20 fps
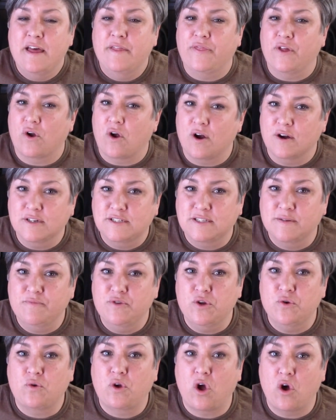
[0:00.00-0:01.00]
There are some
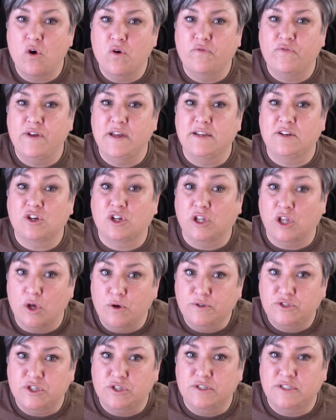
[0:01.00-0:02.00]
new COVID
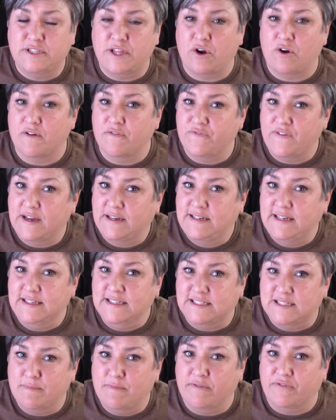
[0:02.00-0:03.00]
closures that are
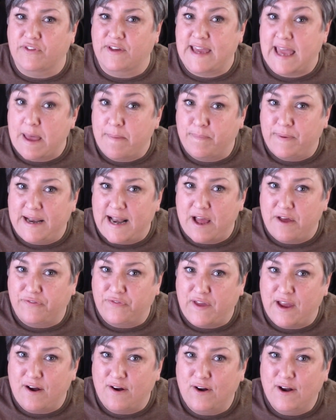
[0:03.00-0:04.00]
affecting some of the camping out
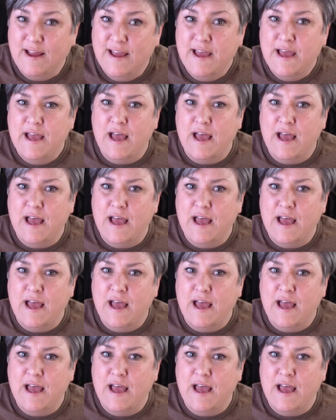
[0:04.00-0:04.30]
there.